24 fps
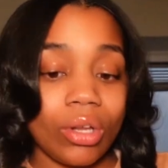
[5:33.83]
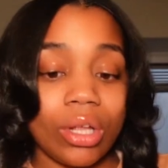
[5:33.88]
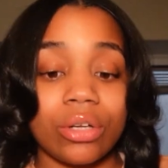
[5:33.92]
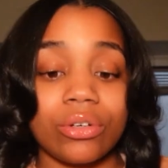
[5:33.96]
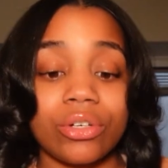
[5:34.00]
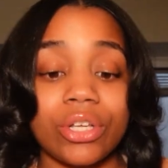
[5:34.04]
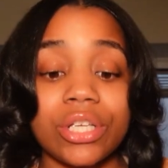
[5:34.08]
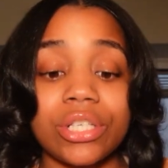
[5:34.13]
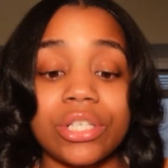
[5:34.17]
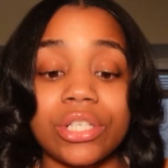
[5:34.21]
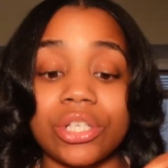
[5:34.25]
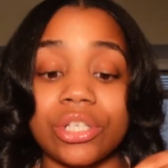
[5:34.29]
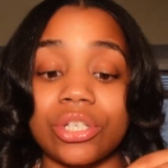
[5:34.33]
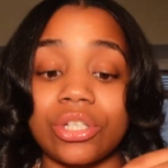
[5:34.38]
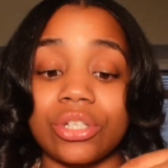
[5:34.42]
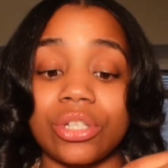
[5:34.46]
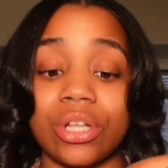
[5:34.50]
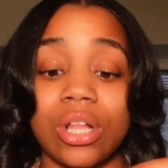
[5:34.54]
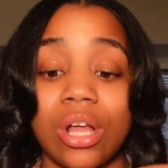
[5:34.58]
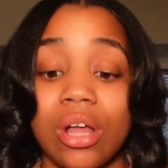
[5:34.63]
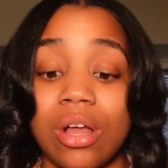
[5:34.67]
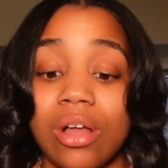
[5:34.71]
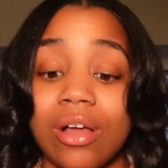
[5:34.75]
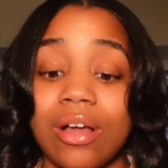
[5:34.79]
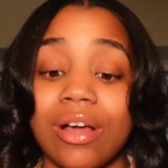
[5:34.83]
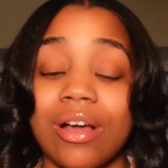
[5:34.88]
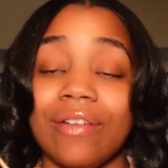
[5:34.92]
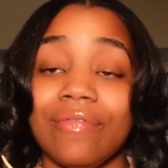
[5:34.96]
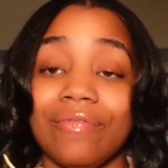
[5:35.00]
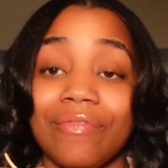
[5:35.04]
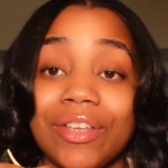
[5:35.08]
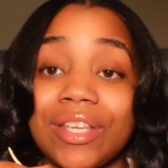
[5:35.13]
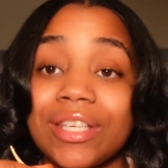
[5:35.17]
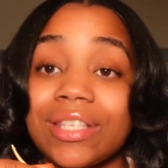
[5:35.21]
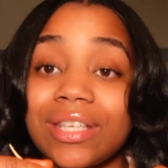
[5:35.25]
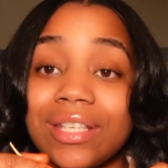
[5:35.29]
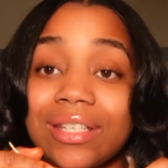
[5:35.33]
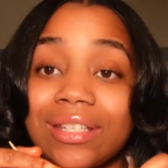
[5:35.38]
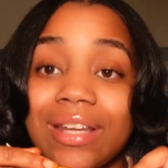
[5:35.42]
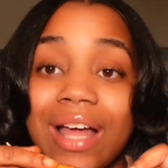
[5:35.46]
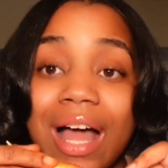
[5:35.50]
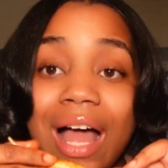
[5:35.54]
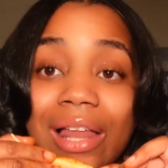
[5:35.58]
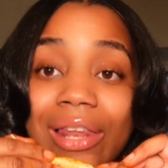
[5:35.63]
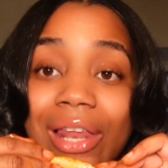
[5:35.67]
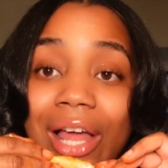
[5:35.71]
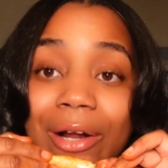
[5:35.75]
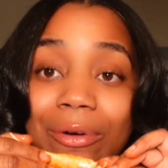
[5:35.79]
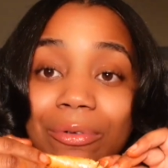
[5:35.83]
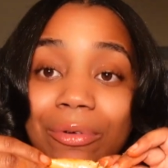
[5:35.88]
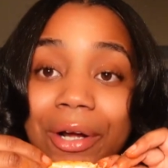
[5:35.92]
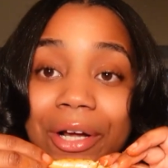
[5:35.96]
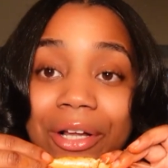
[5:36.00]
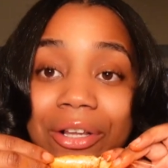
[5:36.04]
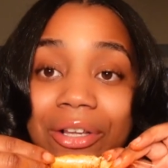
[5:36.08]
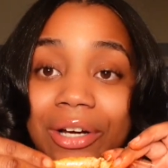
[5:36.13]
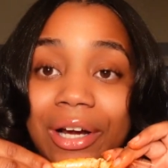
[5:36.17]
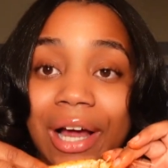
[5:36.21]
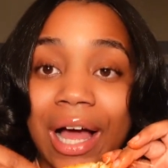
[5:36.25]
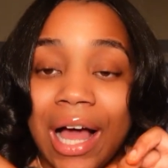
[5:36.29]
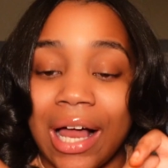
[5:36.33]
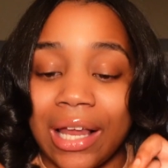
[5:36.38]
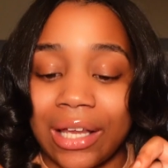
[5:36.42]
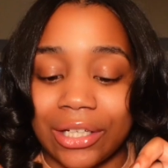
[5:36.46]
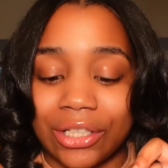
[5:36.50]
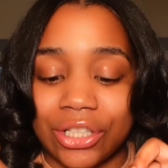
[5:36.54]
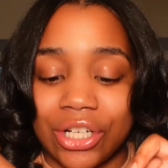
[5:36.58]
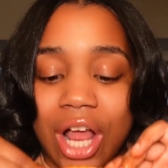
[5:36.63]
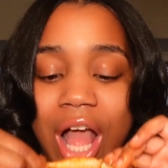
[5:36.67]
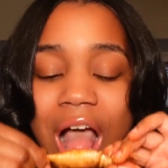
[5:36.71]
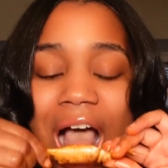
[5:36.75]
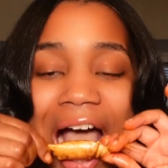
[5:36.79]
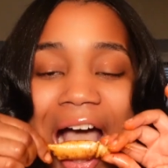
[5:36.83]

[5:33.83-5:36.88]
this is this is not like regular college